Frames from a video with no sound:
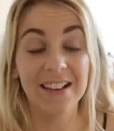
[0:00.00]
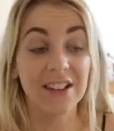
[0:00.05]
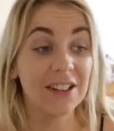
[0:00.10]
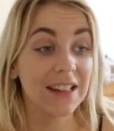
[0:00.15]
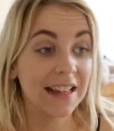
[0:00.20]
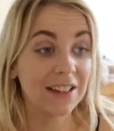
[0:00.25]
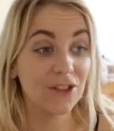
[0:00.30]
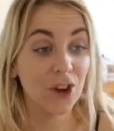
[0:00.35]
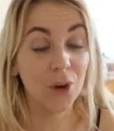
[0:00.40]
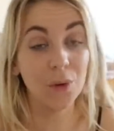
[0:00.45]
because
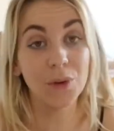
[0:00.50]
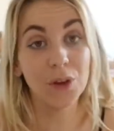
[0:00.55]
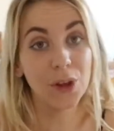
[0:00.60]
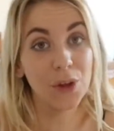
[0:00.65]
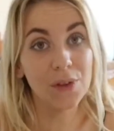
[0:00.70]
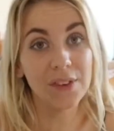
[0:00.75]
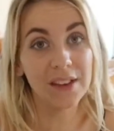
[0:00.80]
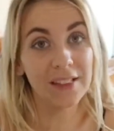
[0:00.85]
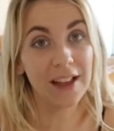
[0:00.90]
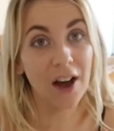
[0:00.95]
I don't
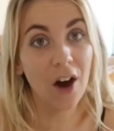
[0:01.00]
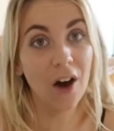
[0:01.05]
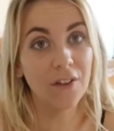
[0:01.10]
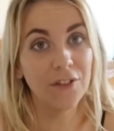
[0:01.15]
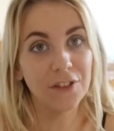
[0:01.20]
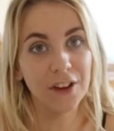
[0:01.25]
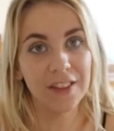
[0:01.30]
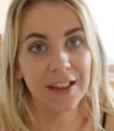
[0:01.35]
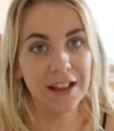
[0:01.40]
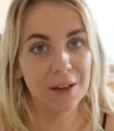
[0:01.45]
use it that
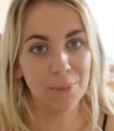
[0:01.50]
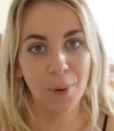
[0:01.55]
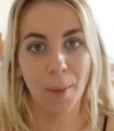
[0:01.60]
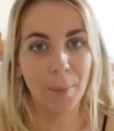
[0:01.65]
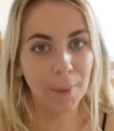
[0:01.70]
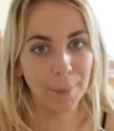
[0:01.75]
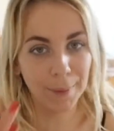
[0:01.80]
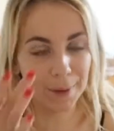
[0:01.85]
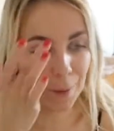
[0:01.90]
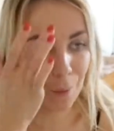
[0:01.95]
often, that's
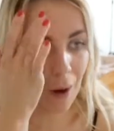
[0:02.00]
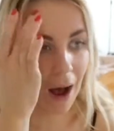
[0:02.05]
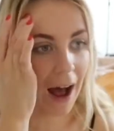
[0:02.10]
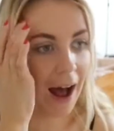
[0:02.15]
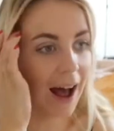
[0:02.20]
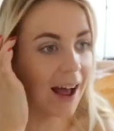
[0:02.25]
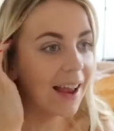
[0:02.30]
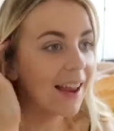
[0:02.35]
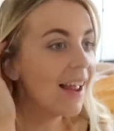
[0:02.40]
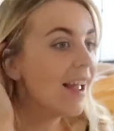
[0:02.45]
probably
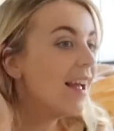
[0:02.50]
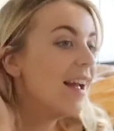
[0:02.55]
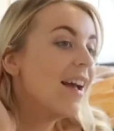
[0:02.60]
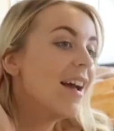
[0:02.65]
why.